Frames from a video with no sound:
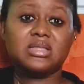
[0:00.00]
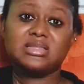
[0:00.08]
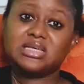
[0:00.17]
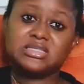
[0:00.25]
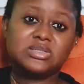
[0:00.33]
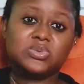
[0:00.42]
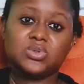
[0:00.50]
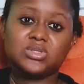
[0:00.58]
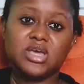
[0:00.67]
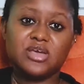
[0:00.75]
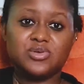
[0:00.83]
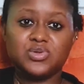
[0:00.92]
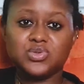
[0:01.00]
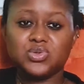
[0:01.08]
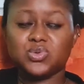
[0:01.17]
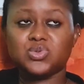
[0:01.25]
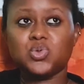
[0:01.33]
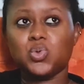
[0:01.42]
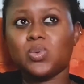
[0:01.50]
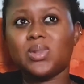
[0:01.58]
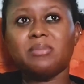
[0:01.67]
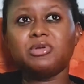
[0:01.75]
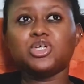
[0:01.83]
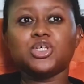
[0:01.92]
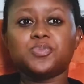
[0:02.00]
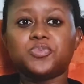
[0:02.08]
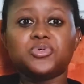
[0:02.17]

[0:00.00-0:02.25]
That is what I use though. So let me just